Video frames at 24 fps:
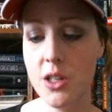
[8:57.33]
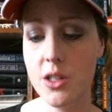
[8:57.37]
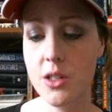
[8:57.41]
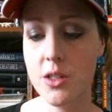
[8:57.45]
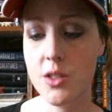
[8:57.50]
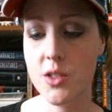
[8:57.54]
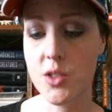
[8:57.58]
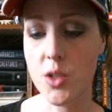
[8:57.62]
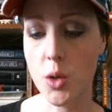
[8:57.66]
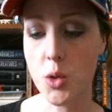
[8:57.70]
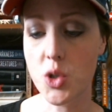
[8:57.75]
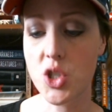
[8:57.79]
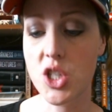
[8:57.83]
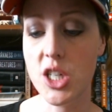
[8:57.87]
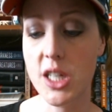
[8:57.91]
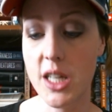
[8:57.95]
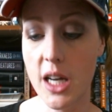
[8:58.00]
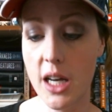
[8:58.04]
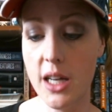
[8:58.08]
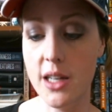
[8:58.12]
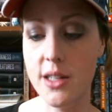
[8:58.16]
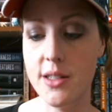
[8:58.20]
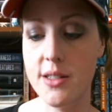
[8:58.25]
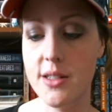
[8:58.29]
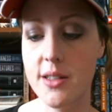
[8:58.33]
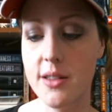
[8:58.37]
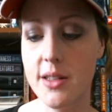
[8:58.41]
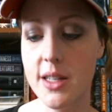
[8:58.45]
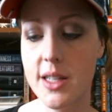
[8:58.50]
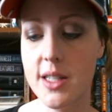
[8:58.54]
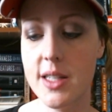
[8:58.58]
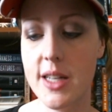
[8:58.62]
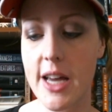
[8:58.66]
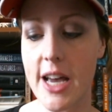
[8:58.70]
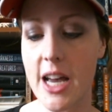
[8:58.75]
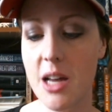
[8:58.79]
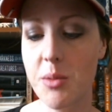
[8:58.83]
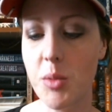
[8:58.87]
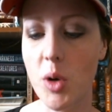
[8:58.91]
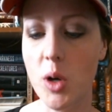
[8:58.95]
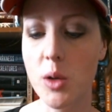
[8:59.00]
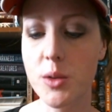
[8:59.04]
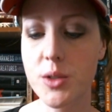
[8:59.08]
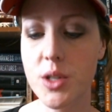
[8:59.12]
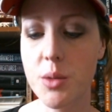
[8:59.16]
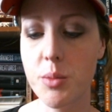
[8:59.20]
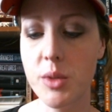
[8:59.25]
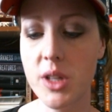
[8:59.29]
So she does, this time
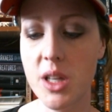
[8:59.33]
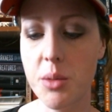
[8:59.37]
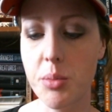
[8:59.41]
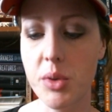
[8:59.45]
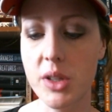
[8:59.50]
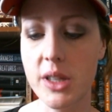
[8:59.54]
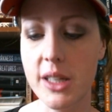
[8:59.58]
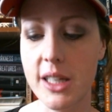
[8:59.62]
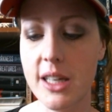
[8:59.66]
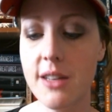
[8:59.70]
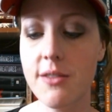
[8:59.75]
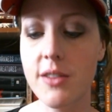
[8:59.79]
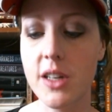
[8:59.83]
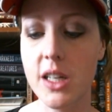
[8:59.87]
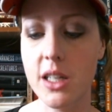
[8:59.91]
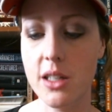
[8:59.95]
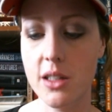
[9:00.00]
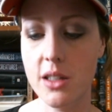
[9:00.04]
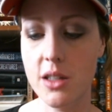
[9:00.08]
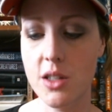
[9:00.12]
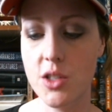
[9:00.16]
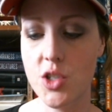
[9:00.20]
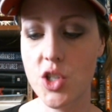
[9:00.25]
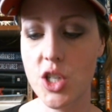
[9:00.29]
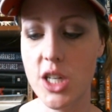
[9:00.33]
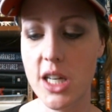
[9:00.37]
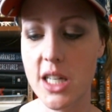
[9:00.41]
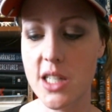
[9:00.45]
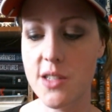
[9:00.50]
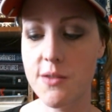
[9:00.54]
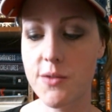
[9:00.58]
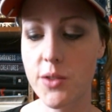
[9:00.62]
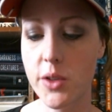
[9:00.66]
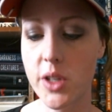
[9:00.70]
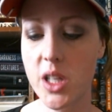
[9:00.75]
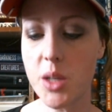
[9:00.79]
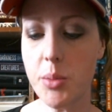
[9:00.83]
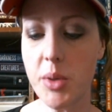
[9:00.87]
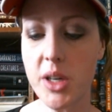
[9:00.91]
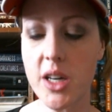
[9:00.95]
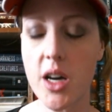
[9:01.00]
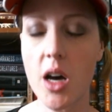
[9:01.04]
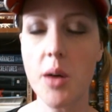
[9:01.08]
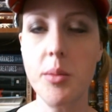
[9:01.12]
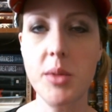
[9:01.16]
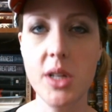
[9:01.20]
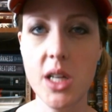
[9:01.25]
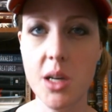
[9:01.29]
ultimately believing she has fully
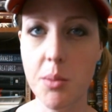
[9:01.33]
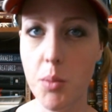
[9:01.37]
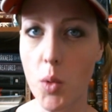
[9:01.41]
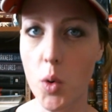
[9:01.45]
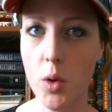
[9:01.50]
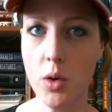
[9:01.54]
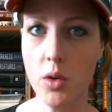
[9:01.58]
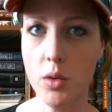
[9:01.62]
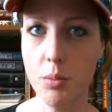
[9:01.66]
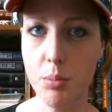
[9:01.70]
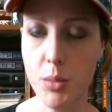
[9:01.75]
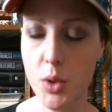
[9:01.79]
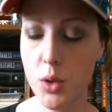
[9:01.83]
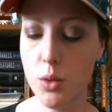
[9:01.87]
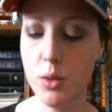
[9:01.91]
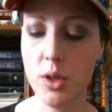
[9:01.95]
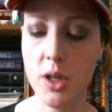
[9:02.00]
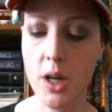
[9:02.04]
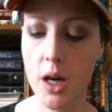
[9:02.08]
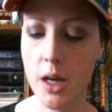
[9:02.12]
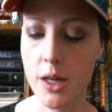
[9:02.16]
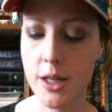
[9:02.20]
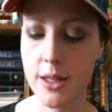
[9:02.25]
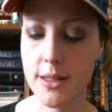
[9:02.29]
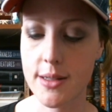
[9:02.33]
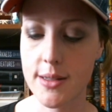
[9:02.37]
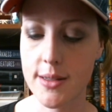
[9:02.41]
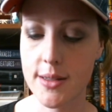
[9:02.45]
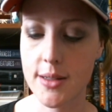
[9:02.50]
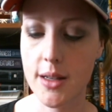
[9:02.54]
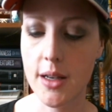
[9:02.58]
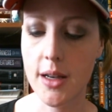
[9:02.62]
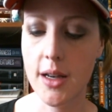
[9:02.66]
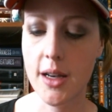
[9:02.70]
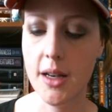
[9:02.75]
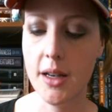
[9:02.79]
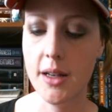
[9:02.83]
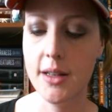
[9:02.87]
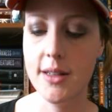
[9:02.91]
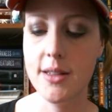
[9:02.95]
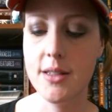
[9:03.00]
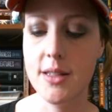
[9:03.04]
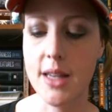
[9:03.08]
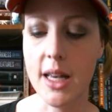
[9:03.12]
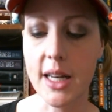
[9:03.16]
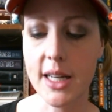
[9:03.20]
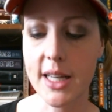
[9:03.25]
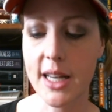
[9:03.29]
become the immortal moon goddess.
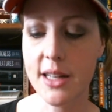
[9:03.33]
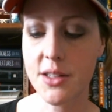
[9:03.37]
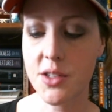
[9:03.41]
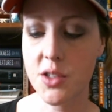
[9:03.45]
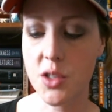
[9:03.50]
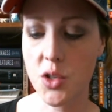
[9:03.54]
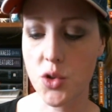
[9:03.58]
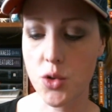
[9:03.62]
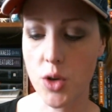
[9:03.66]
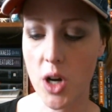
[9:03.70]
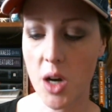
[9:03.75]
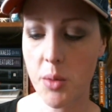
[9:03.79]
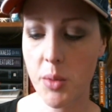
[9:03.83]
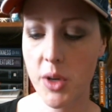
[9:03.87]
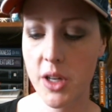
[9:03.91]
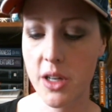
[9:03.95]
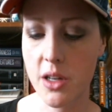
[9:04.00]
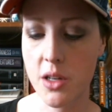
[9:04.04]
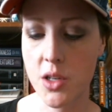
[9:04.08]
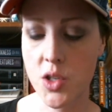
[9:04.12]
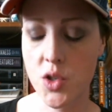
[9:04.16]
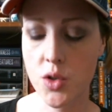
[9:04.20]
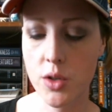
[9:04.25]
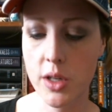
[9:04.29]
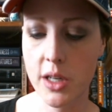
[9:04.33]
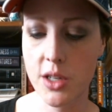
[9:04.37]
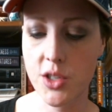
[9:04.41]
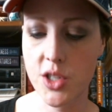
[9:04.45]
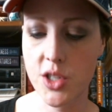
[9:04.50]
Set against the drama, intrigue,